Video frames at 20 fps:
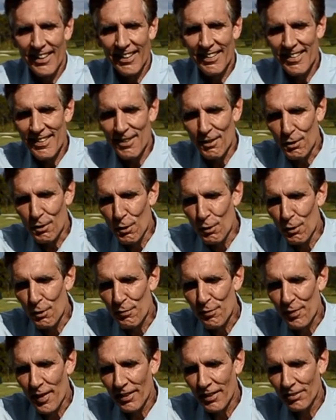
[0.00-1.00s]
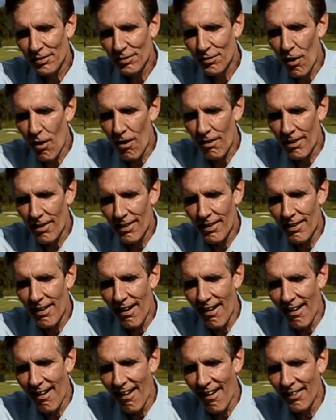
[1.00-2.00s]
You know, Cooter Fest started
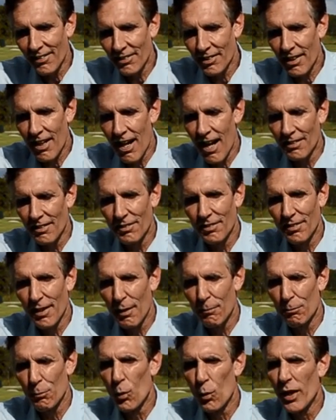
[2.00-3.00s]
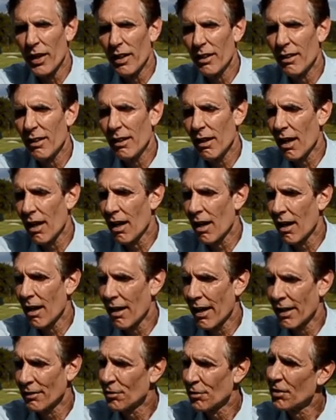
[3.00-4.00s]
uh, as a concept. We, uh,
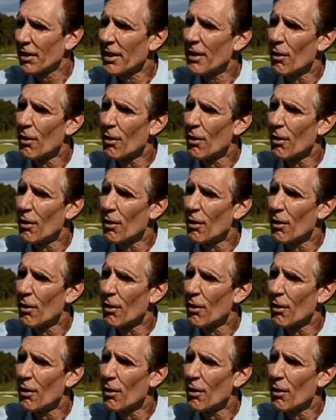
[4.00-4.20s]
at City